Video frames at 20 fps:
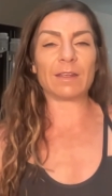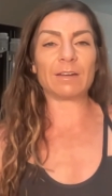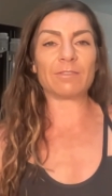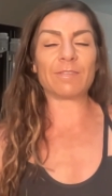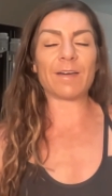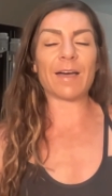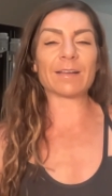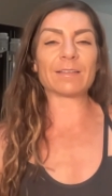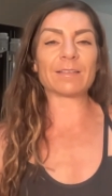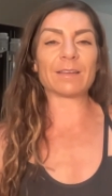In
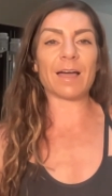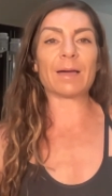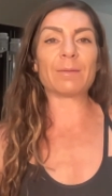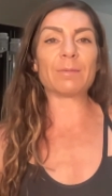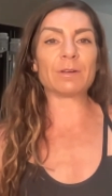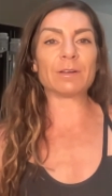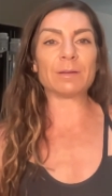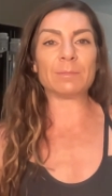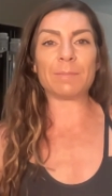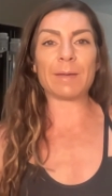fact, I
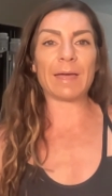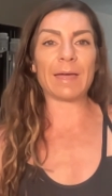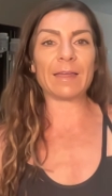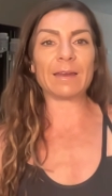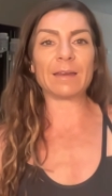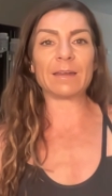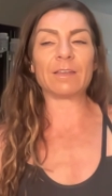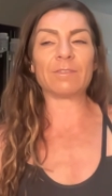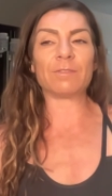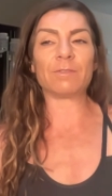would
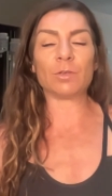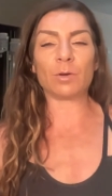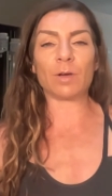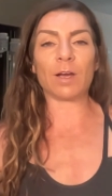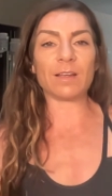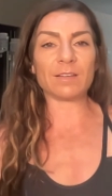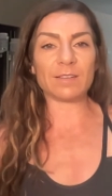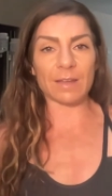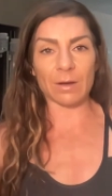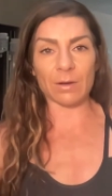bet if you
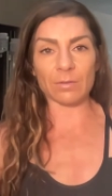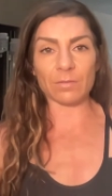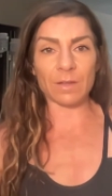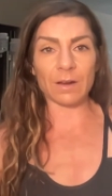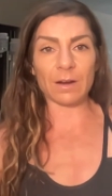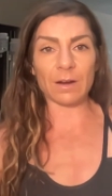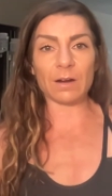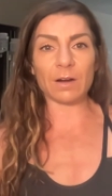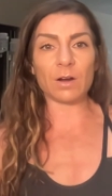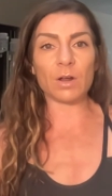guys out
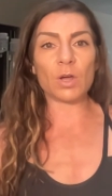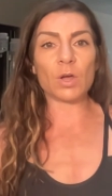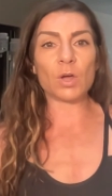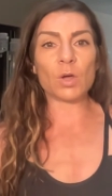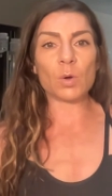there